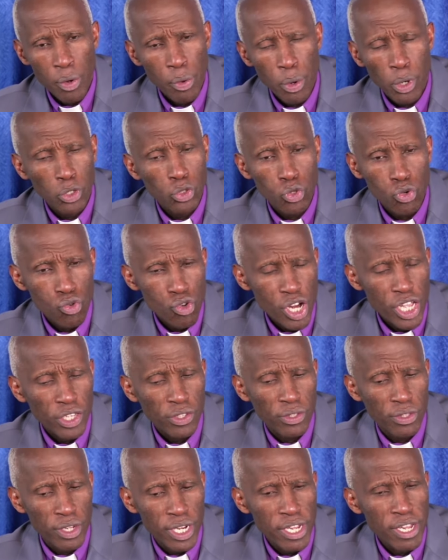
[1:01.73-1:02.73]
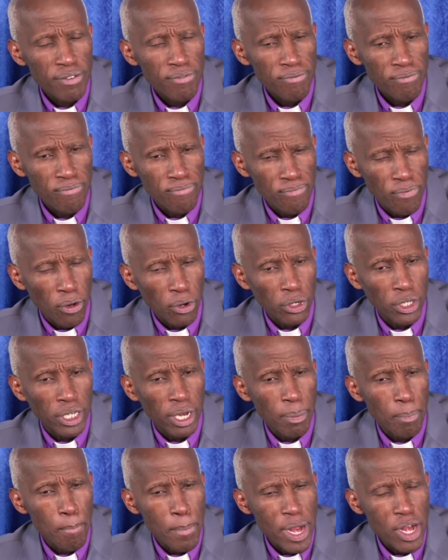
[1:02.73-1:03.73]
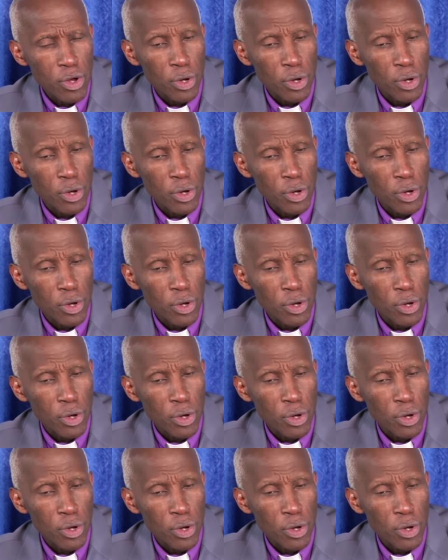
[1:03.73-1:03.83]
And we want to raise 340